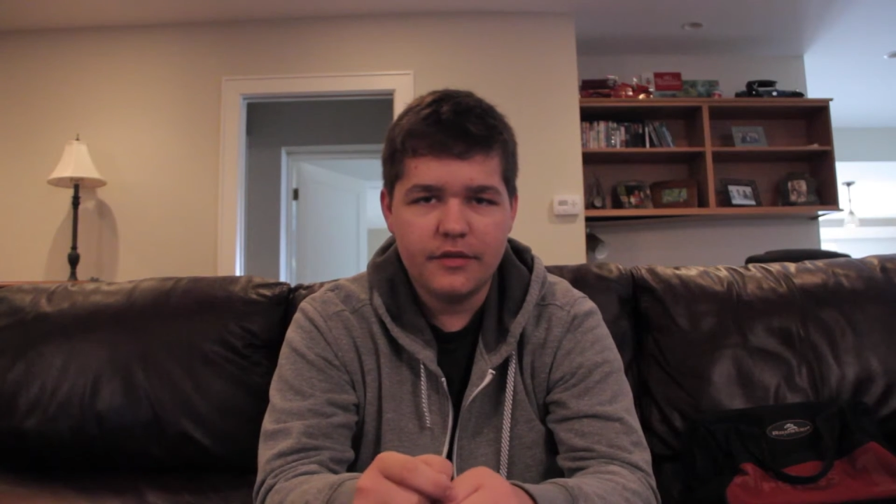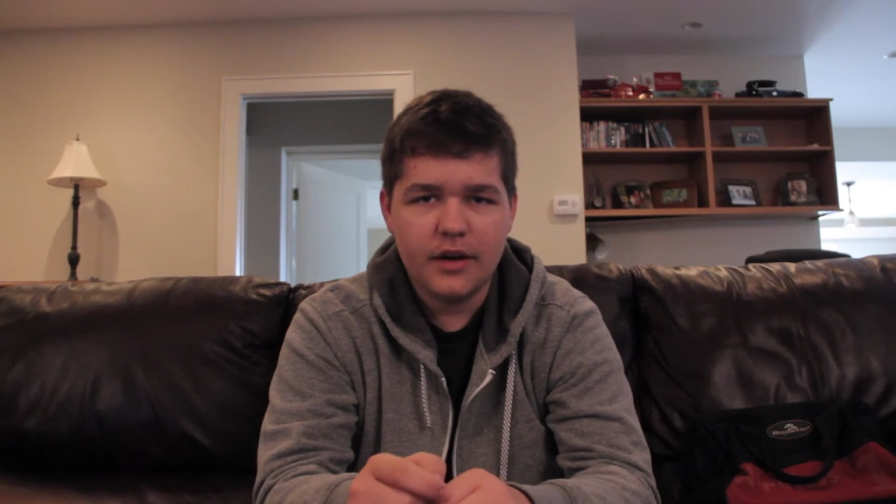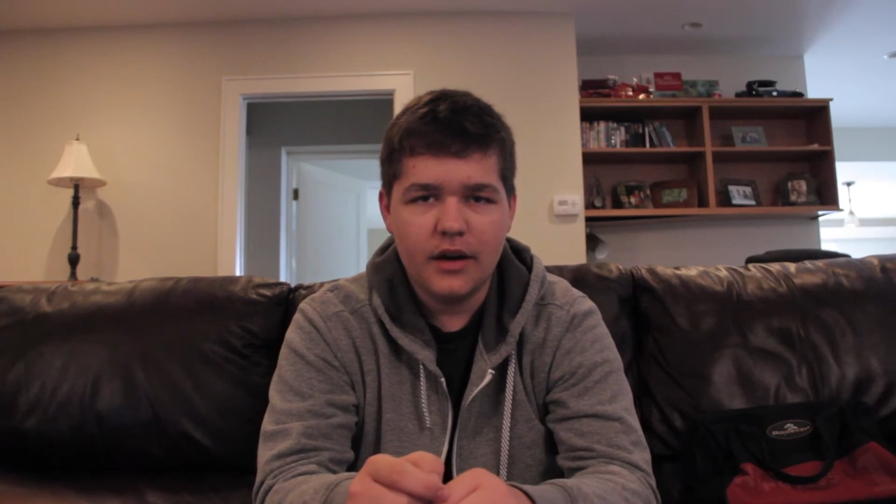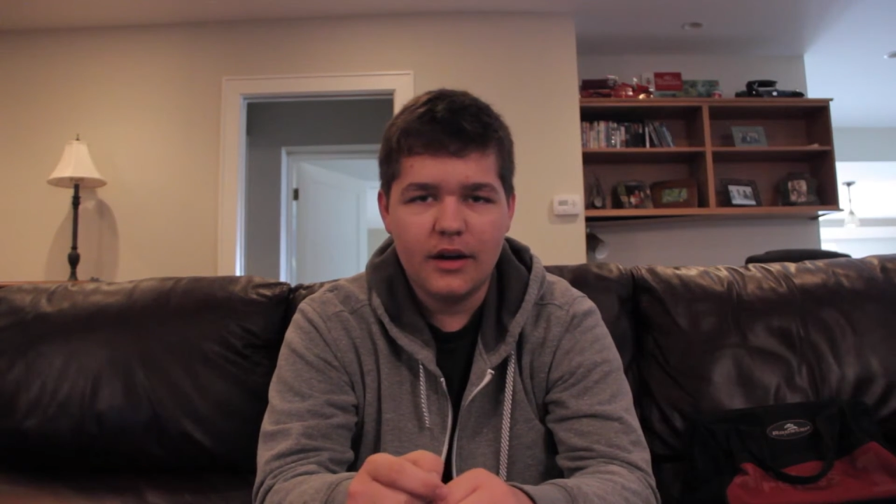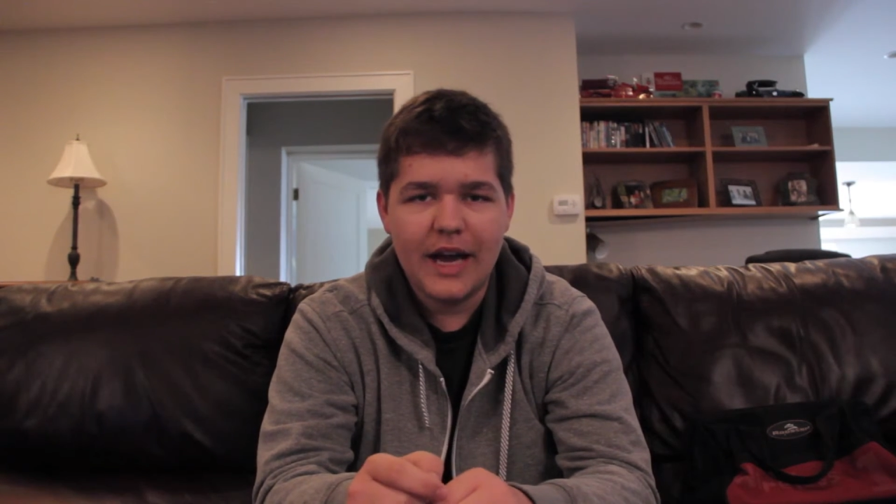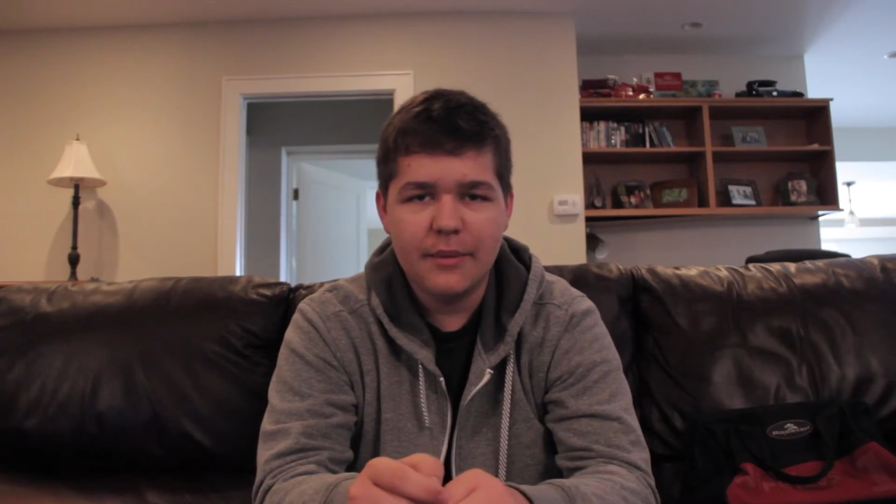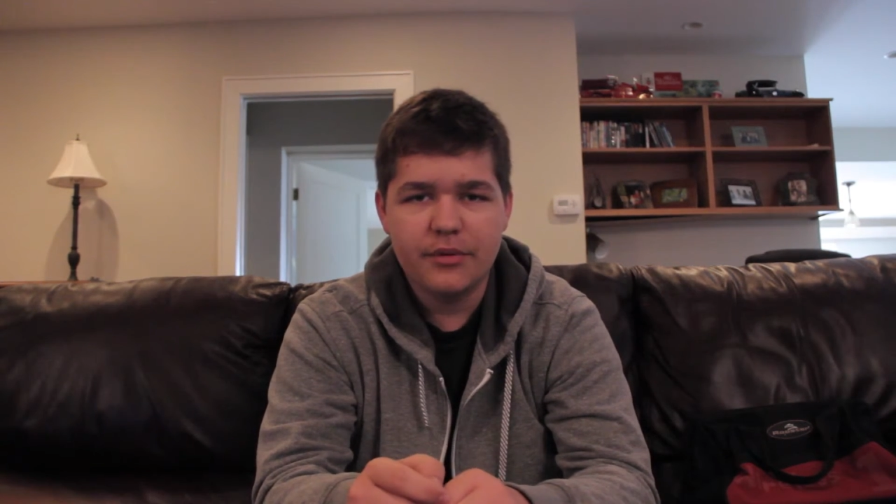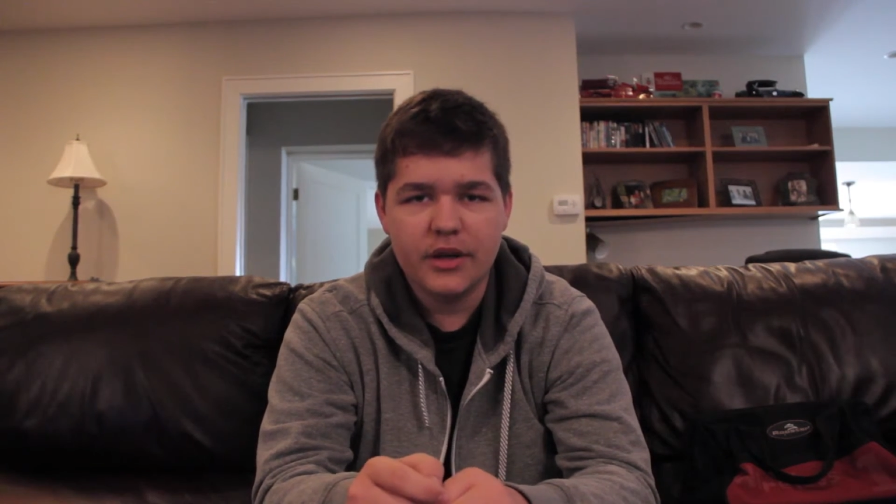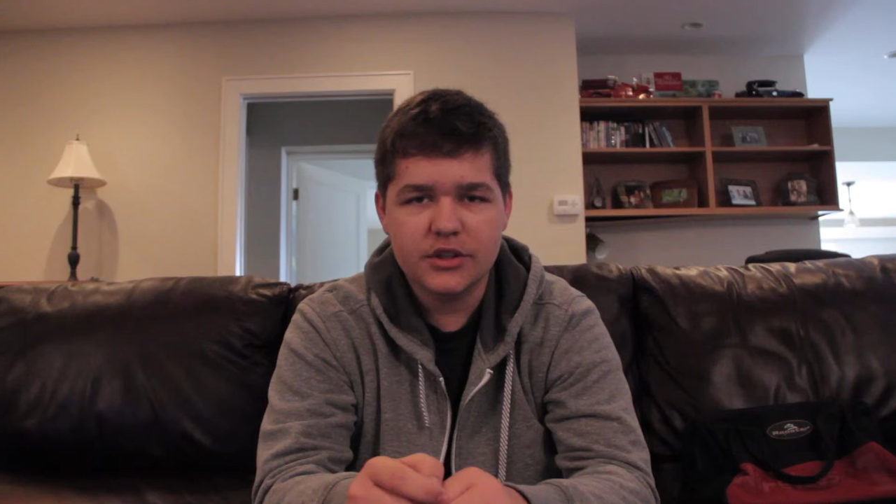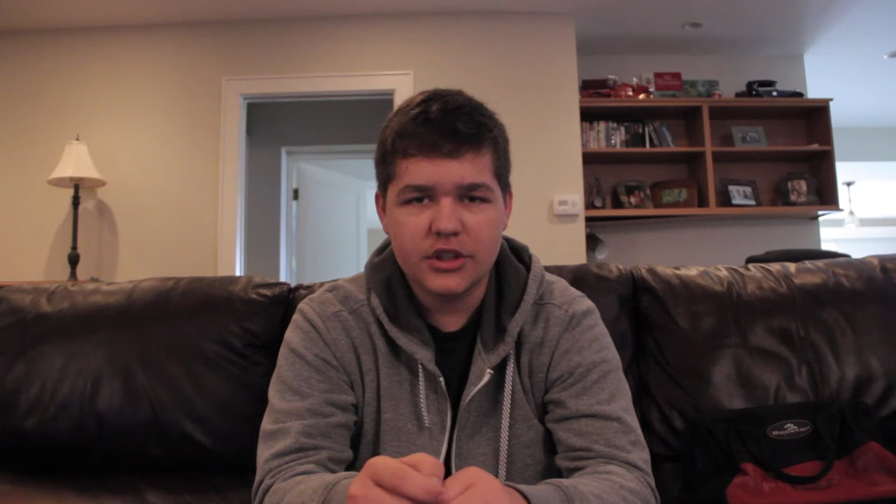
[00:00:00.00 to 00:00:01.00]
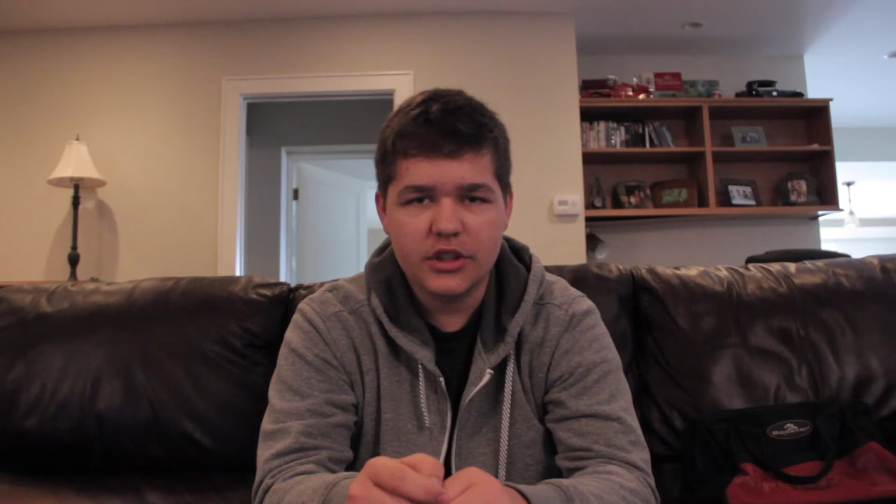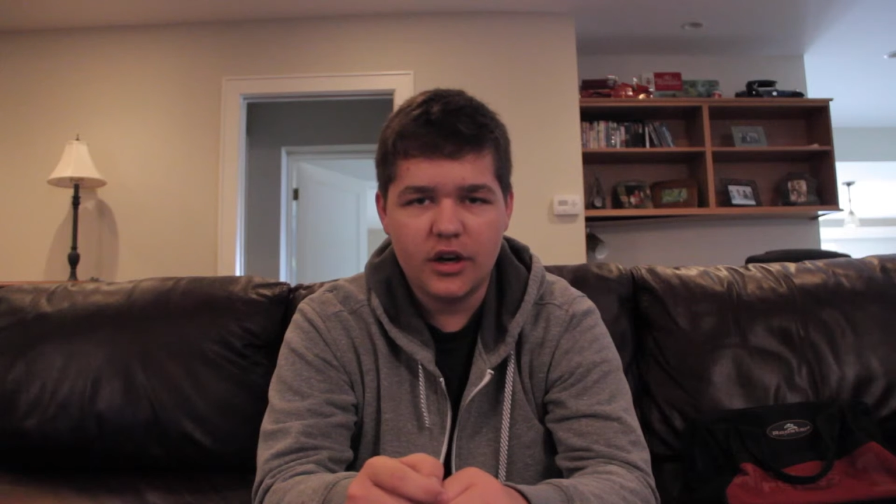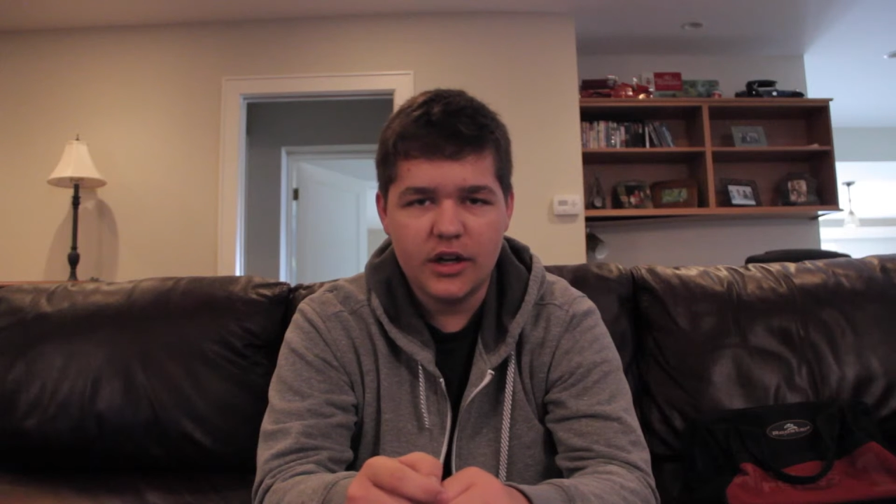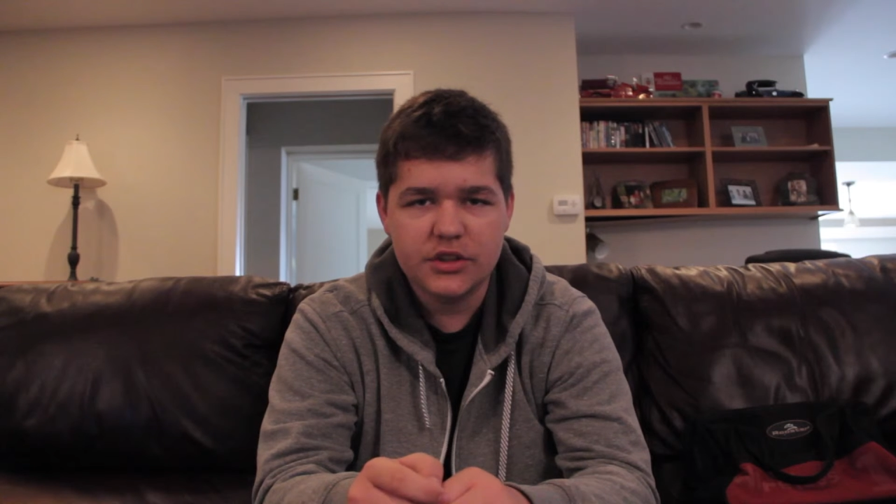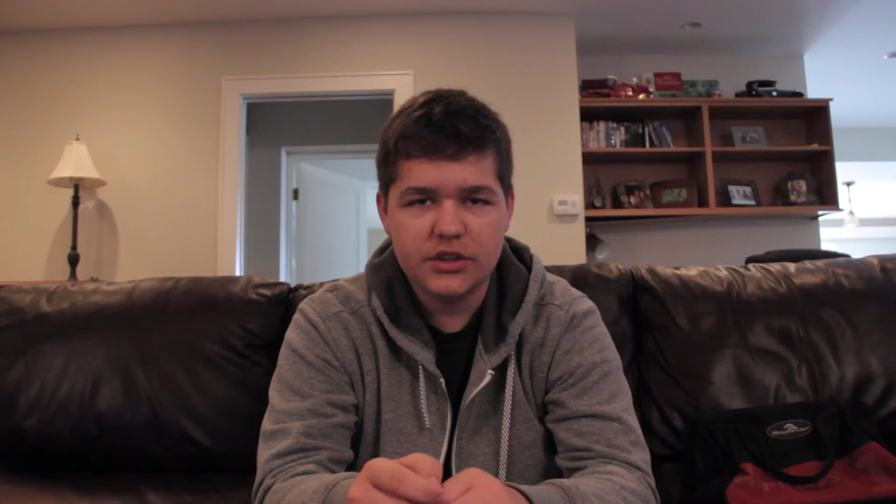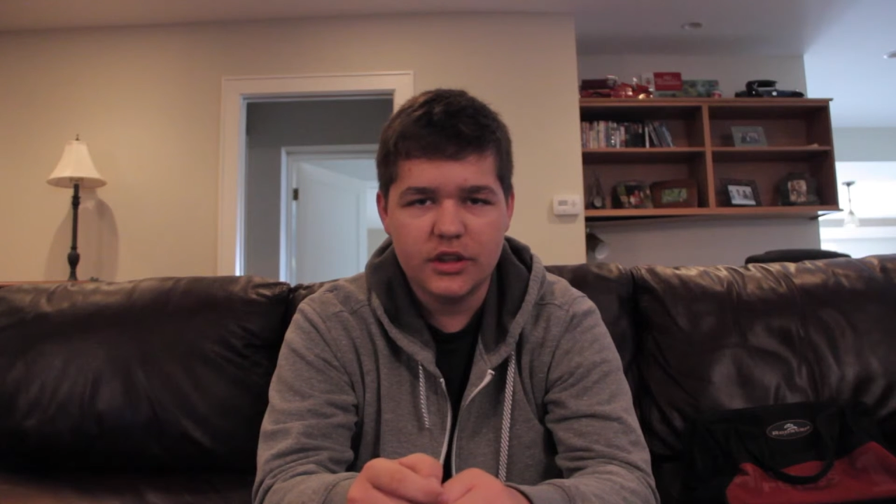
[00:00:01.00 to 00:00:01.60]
uh, high production costs,